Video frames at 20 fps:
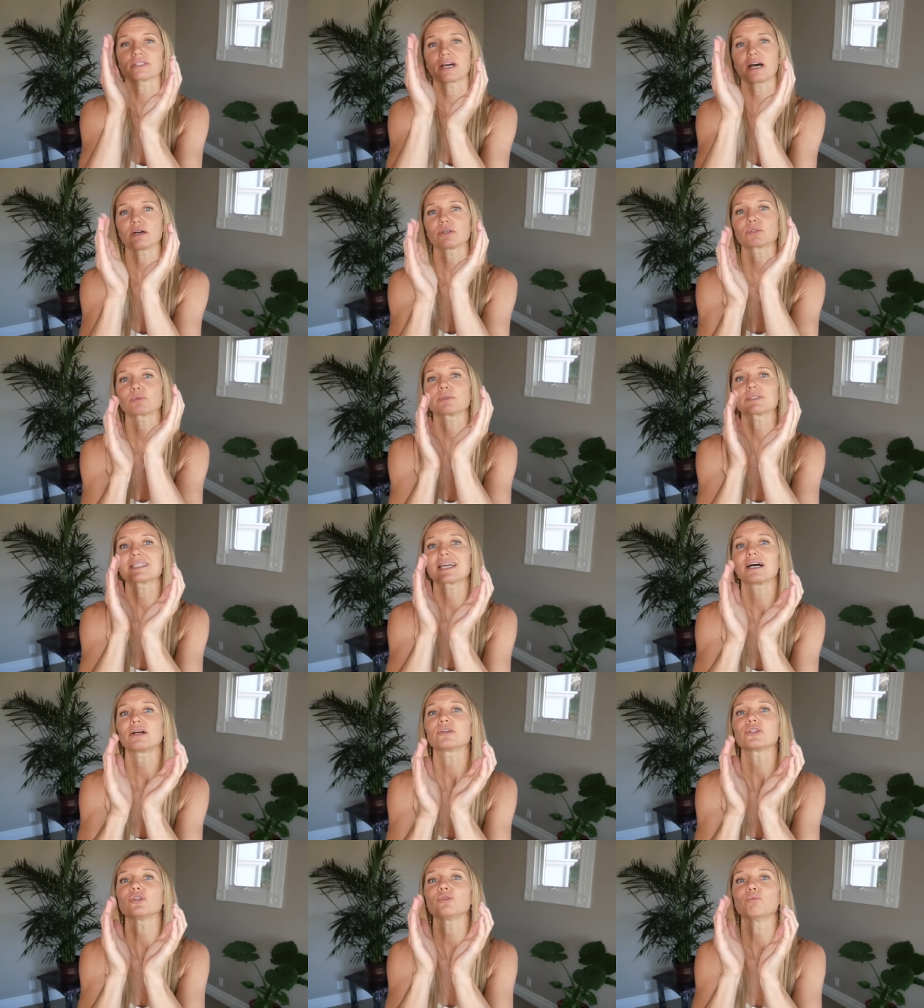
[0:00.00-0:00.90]
The house will
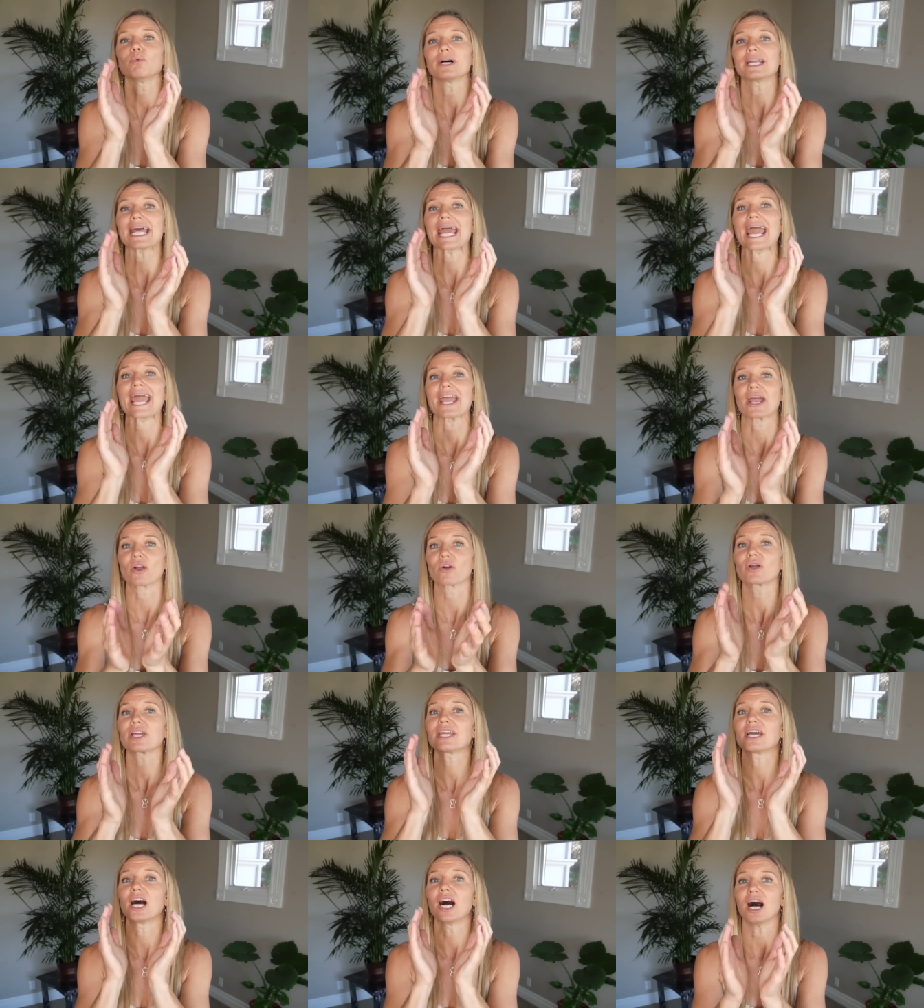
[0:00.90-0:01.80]
tell you what
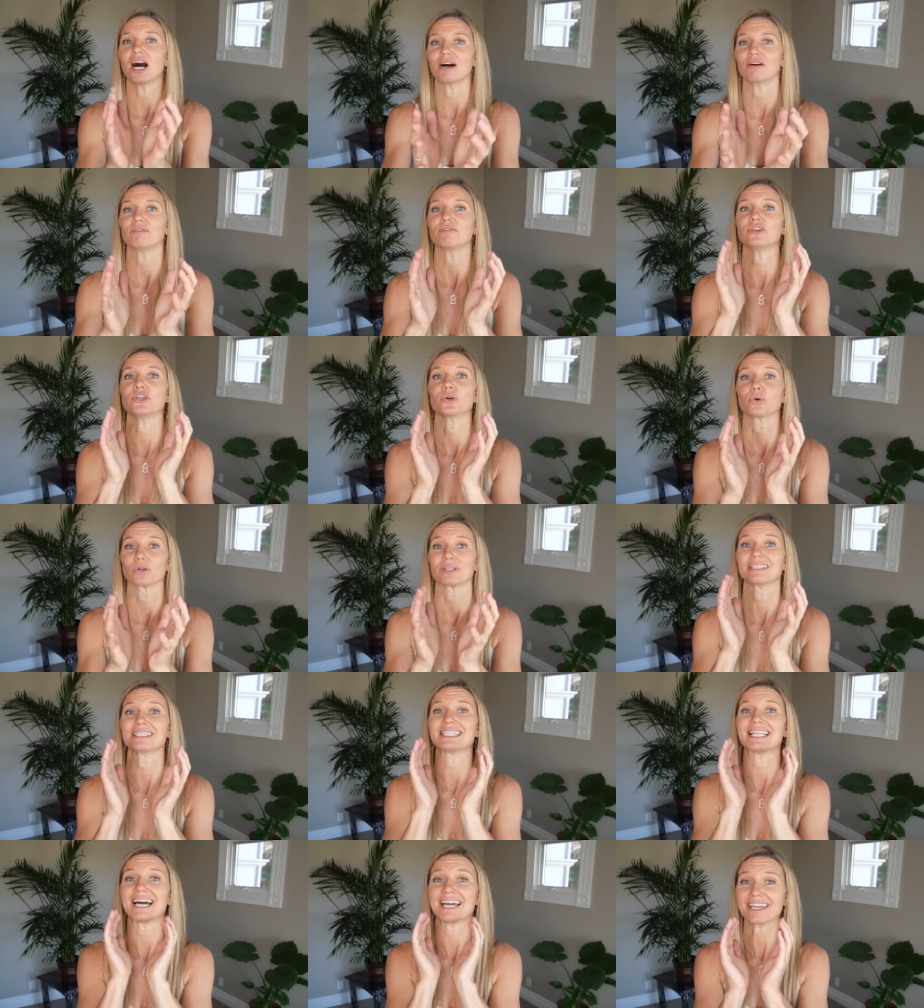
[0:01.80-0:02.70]
area of your
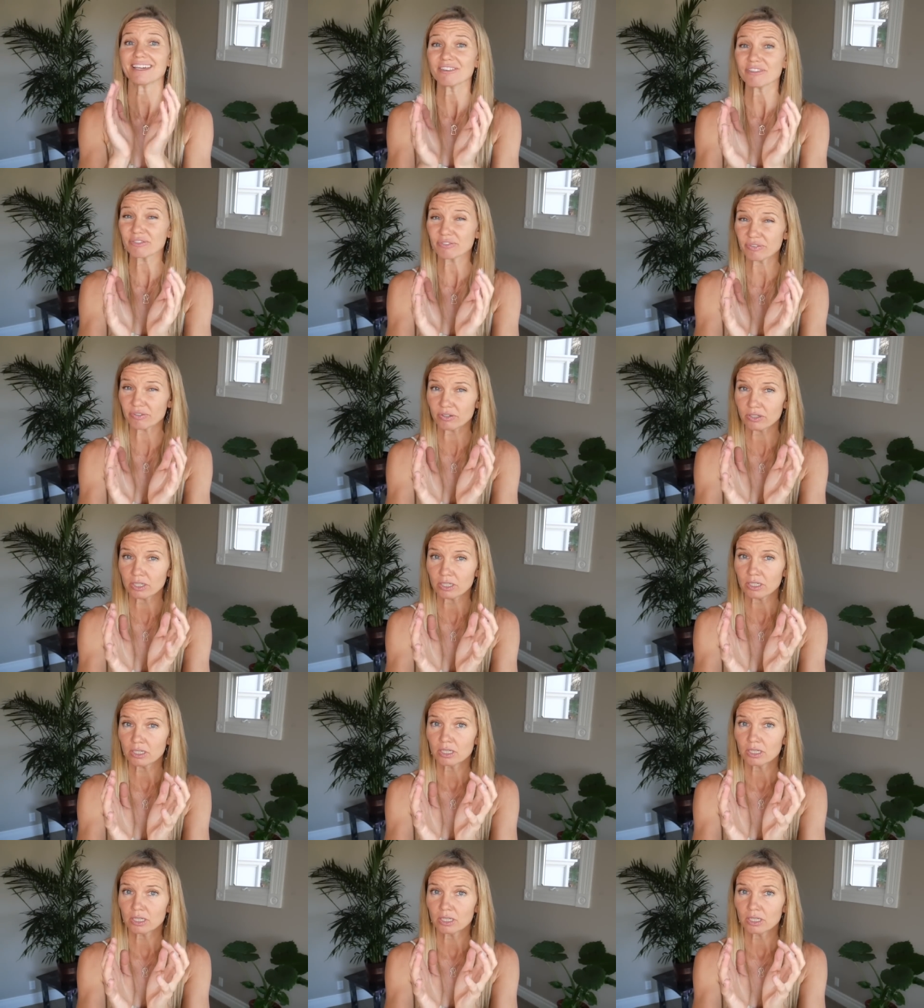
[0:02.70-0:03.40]
life